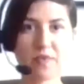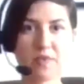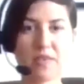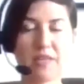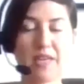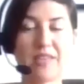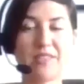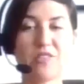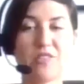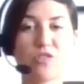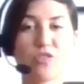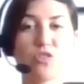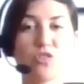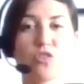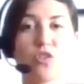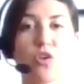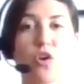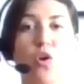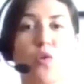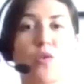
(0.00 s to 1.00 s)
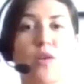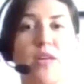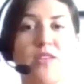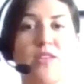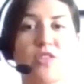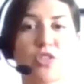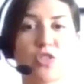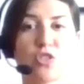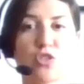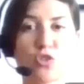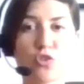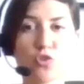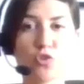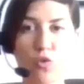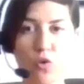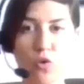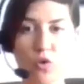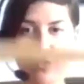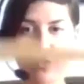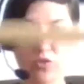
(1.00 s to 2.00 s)
Nice and slow, nice and
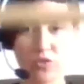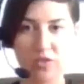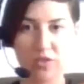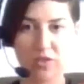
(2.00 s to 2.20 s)
controlled.